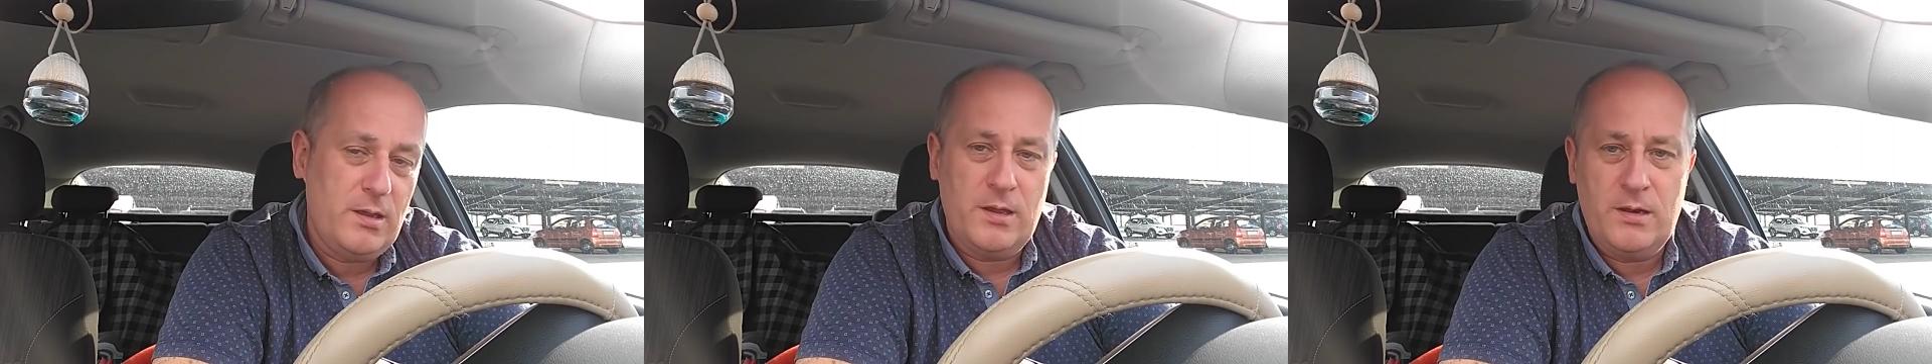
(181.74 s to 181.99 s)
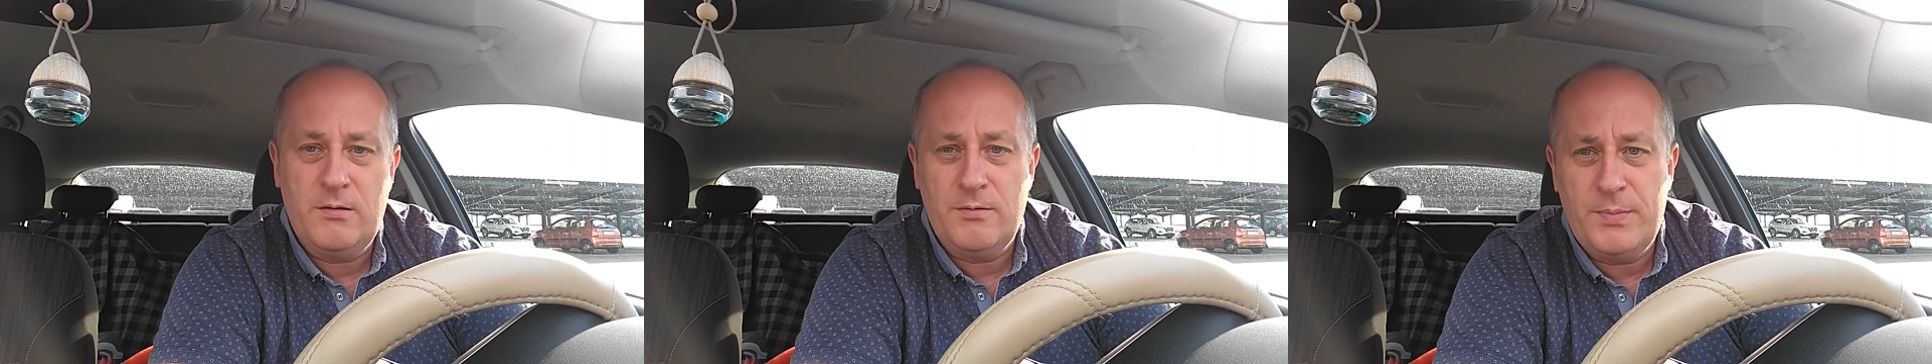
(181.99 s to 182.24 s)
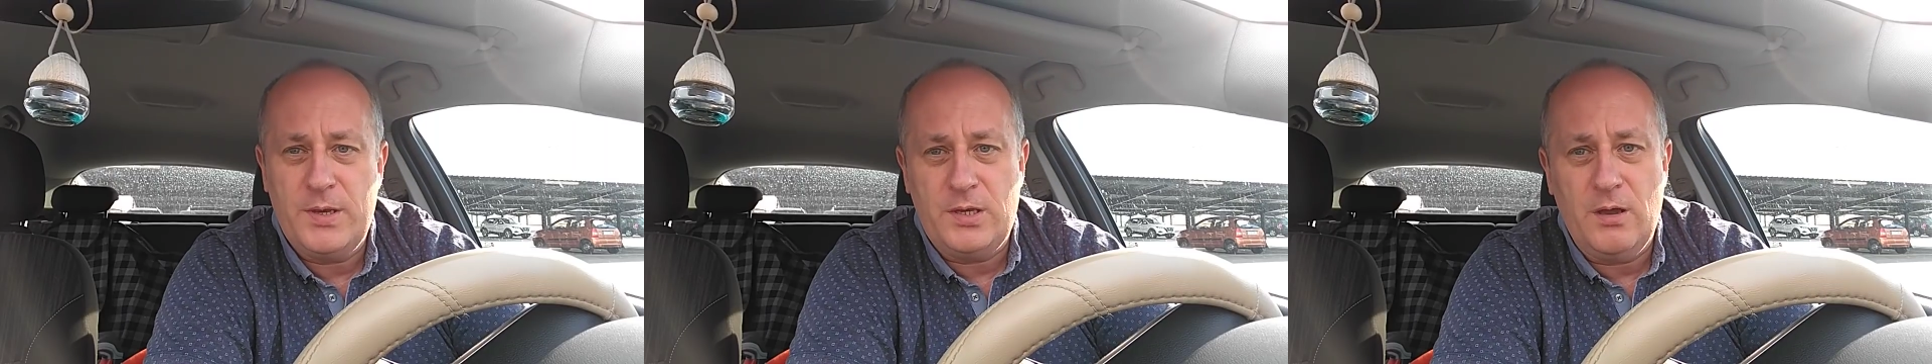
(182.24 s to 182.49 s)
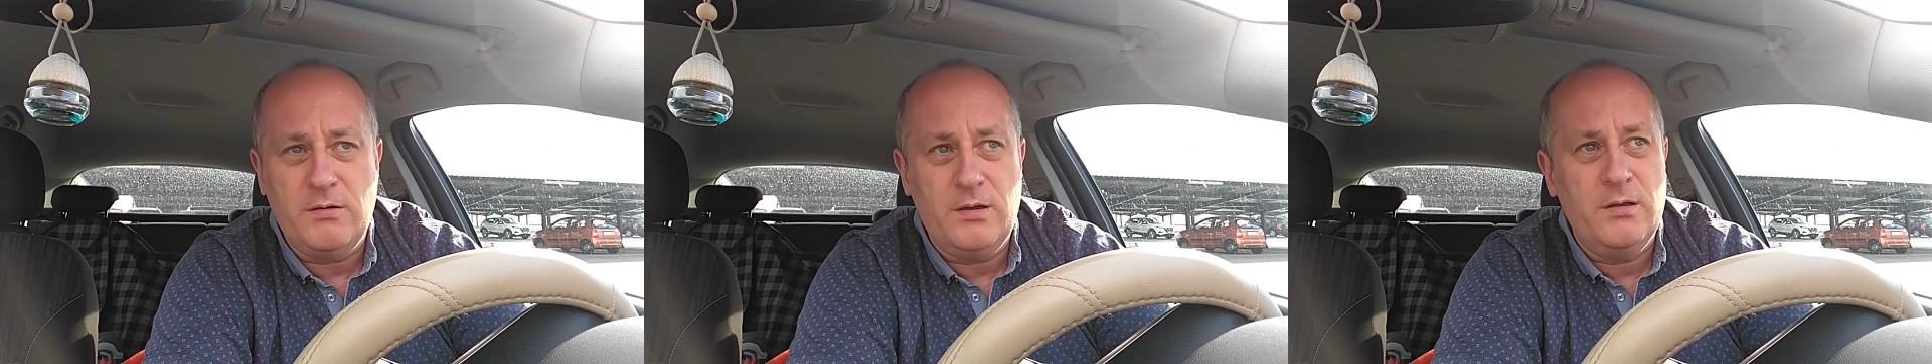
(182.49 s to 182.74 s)
and they're a bit
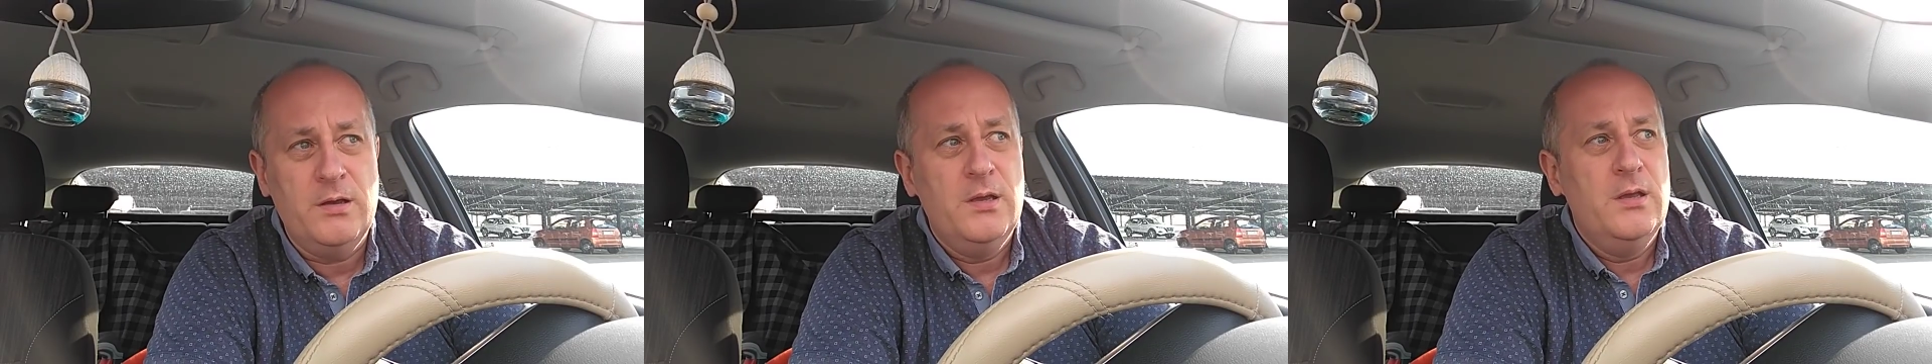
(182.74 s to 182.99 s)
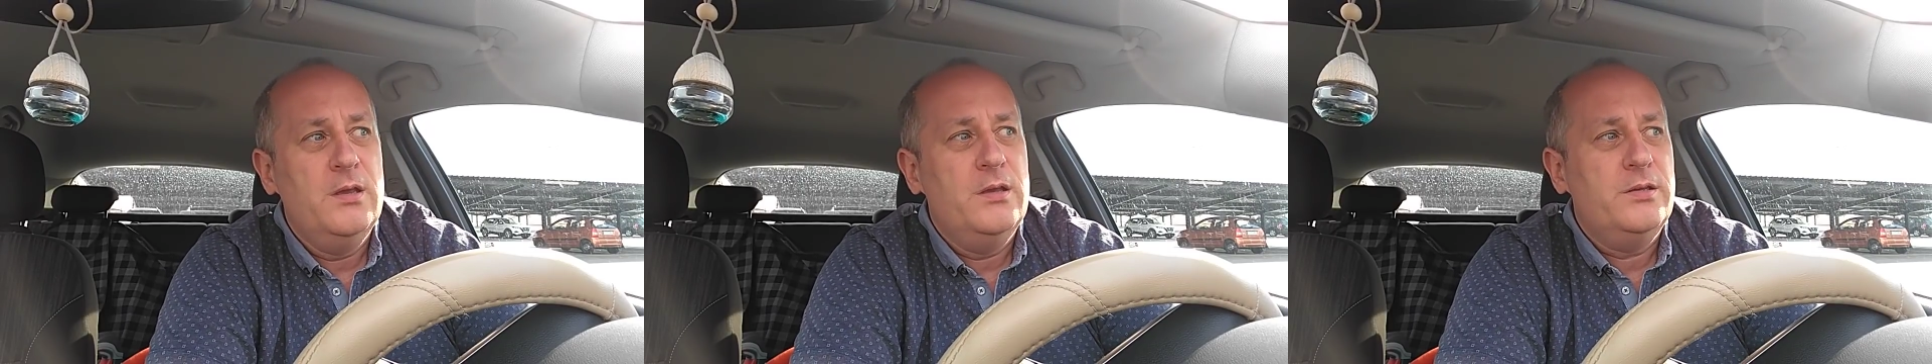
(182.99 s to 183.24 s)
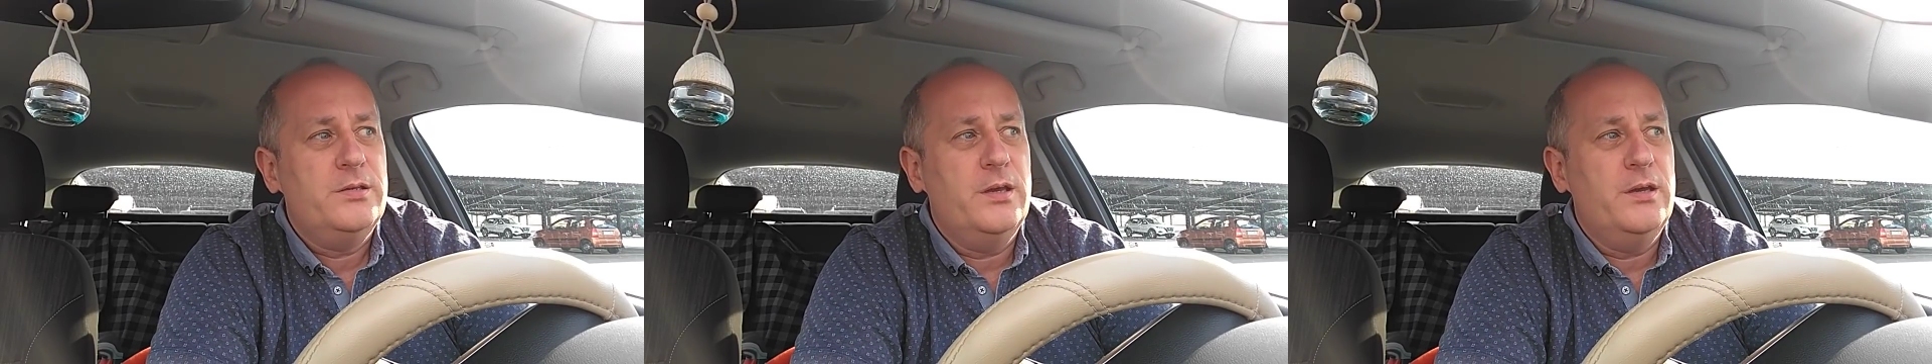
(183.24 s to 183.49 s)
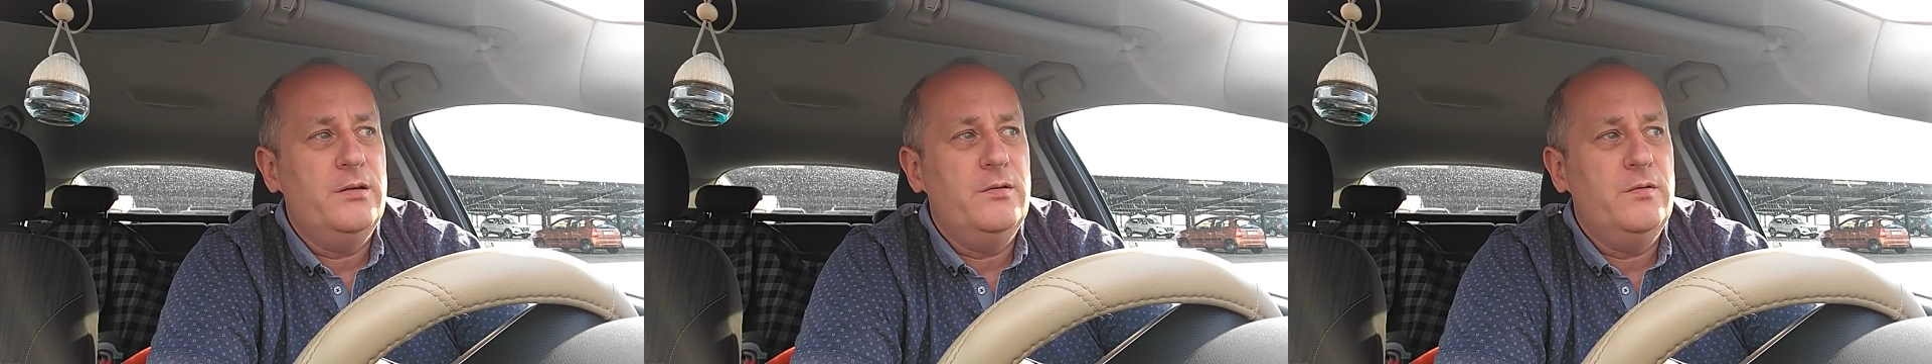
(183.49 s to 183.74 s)
younger,
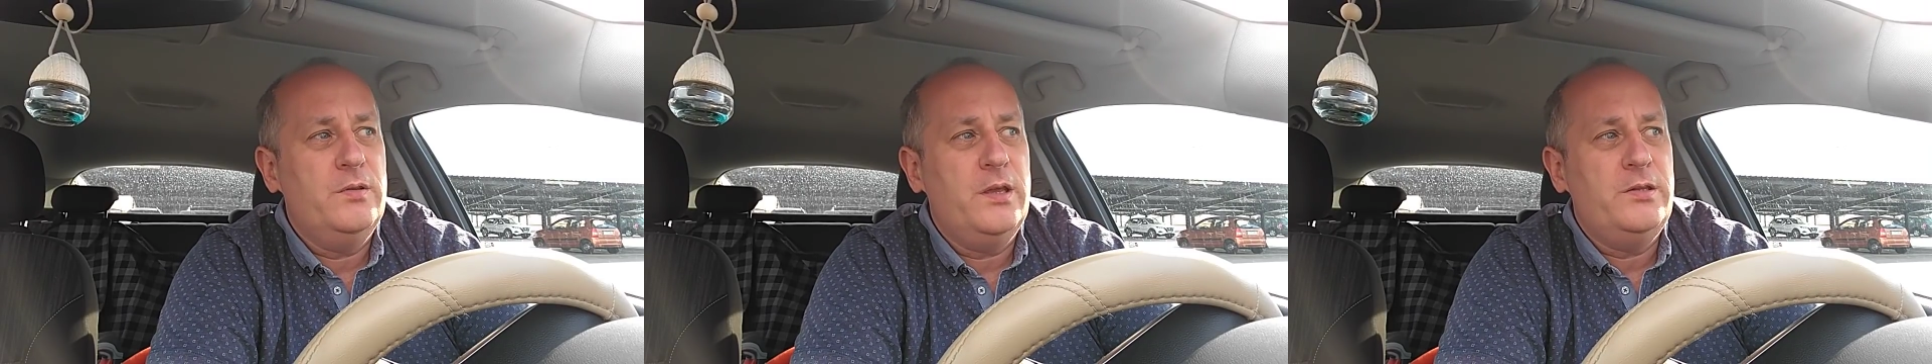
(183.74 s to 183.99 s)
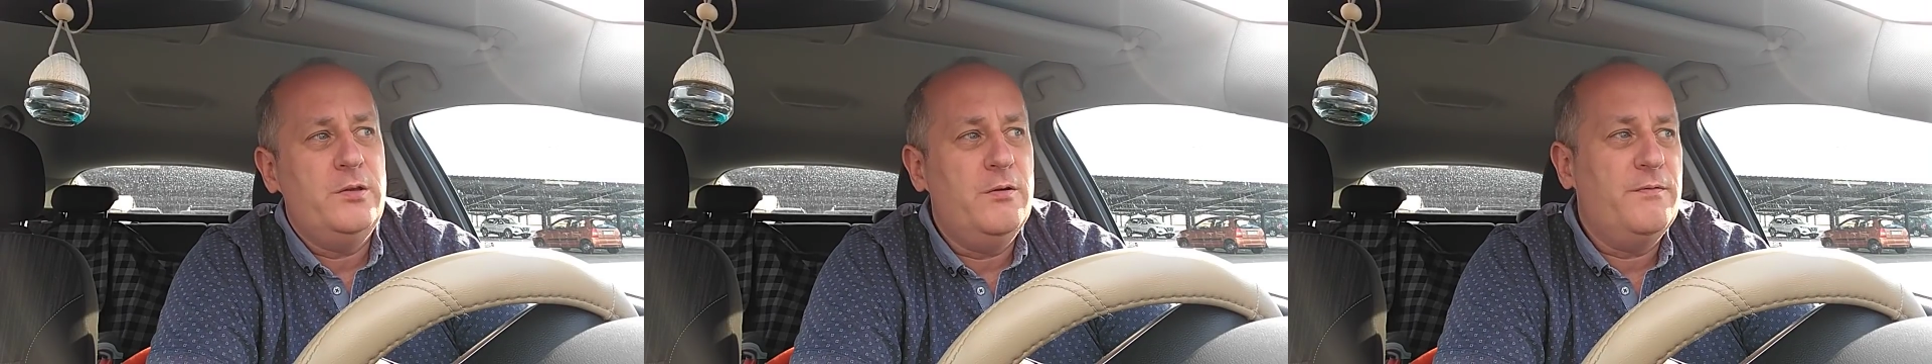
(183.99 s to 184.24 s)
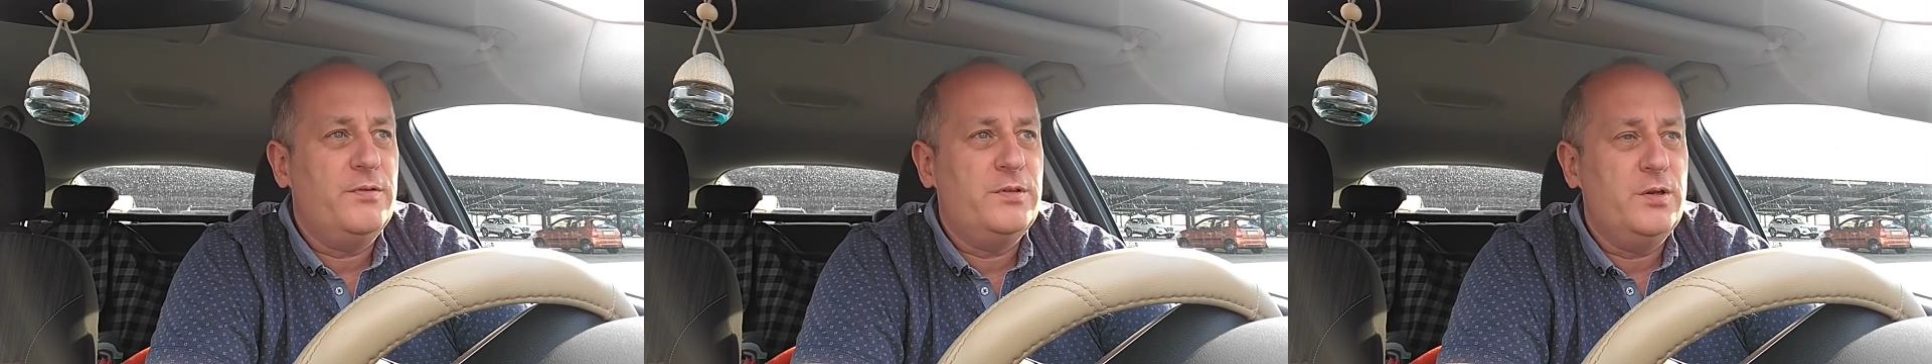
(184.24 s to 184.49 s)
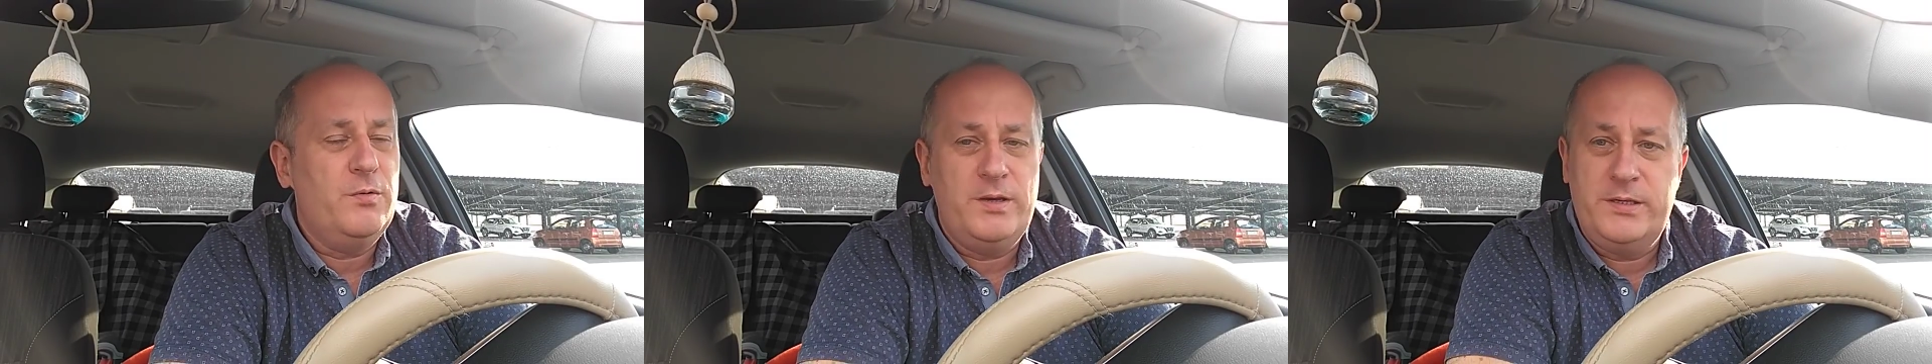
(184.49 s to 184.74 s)
so they do it for
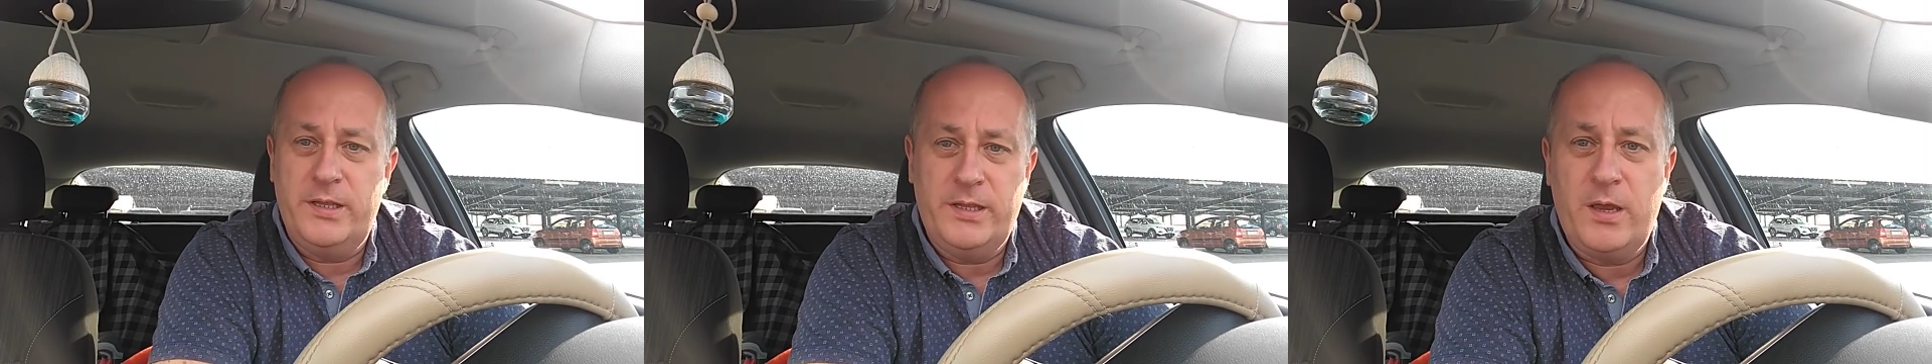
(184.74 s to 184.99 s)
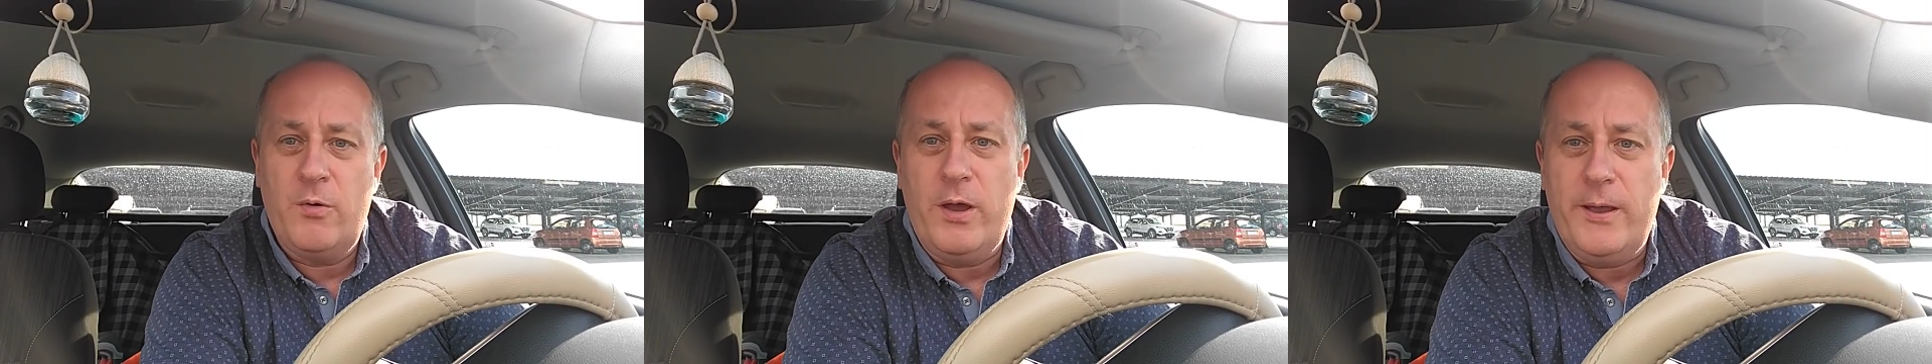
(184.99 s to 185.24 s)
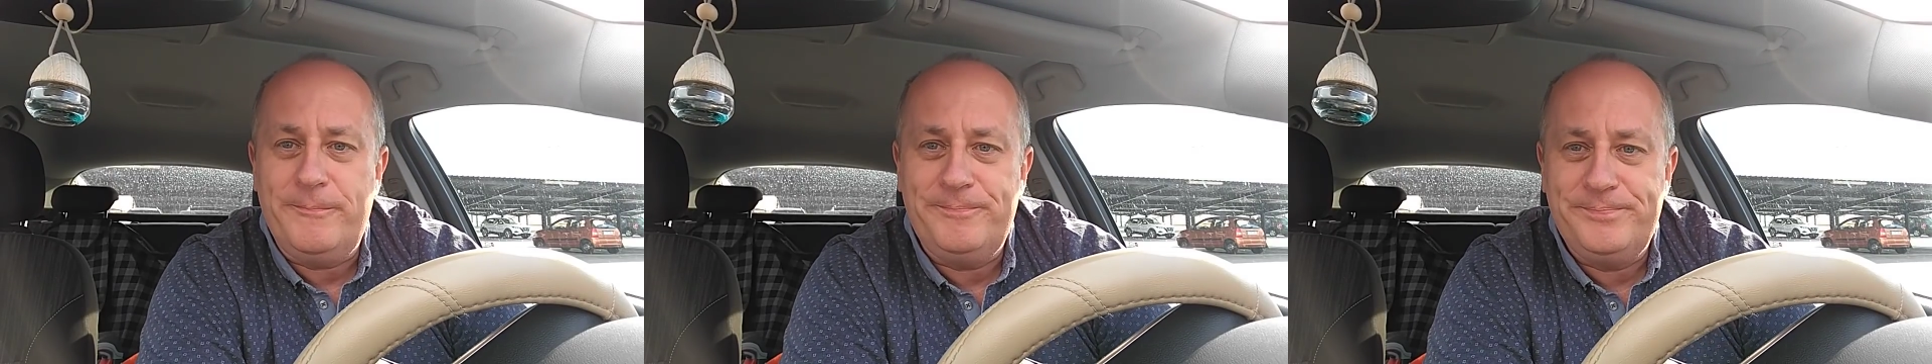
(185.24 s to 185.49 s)
2 weeks, then they quit.